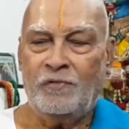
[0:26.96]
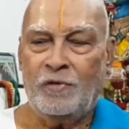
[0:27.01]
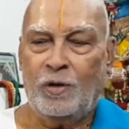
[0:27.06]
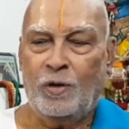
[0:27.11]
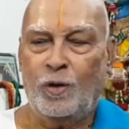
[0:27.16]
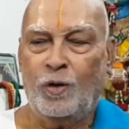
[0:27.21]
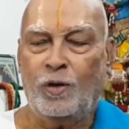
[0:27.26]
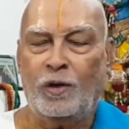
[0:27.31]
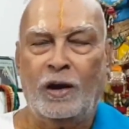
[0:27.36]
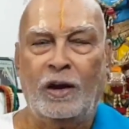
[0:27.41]

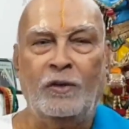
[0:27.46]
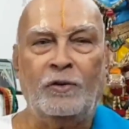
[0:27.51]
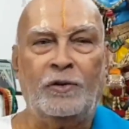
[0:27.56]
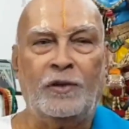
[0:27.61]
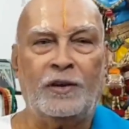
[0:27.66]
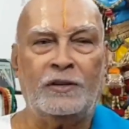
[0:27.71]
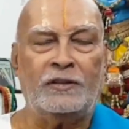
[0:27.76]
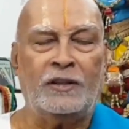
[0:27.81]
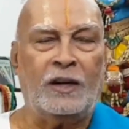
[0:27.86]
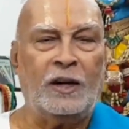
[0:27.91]
who
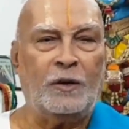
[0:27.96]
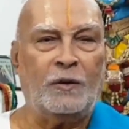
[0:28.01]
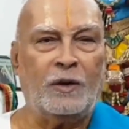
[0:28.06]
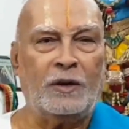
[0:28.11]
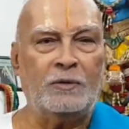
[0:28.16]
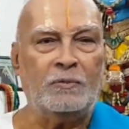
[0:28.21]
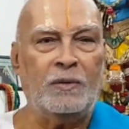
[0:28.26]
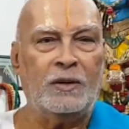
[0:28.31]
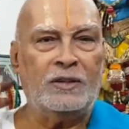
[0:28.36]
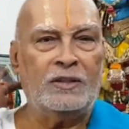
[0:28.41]
confessed that he
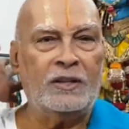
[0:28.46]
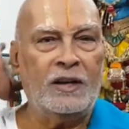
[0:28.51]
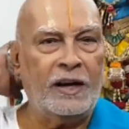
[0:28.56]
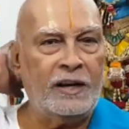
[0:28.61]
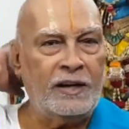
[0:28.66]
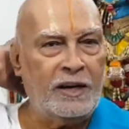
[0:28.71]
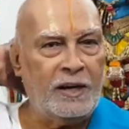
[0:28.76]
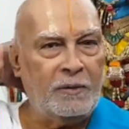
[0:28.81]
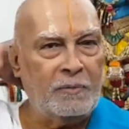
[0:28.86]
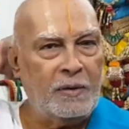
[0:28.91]
was
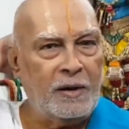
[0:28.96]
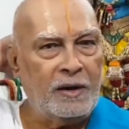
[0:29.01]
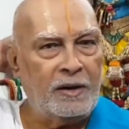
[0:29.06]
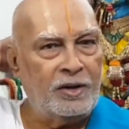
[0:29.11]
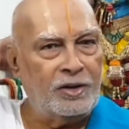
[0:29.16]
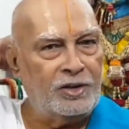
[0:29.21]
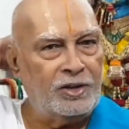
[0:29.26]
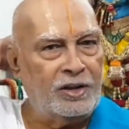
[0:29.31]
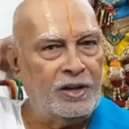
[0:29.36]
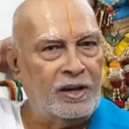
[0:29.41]
misguided by
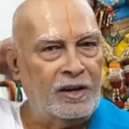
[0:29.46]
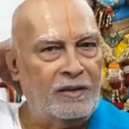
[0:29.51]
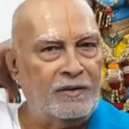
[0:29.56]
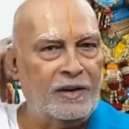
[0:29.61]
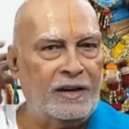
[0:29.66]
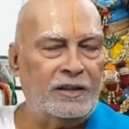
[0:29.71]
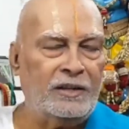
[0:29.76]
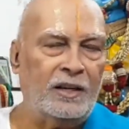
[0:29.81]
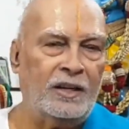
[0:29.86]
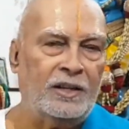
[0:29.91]
Christian
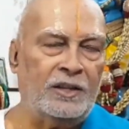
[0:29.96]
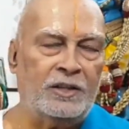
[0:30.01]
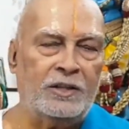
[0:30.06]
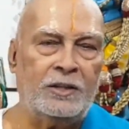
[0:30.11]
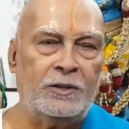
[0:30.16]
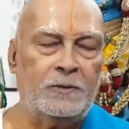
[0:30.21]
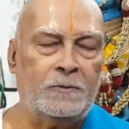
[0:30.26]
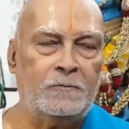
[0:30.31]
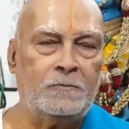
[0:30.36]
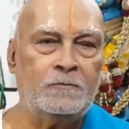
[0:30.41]

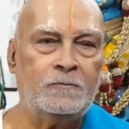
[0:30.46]
evangelists.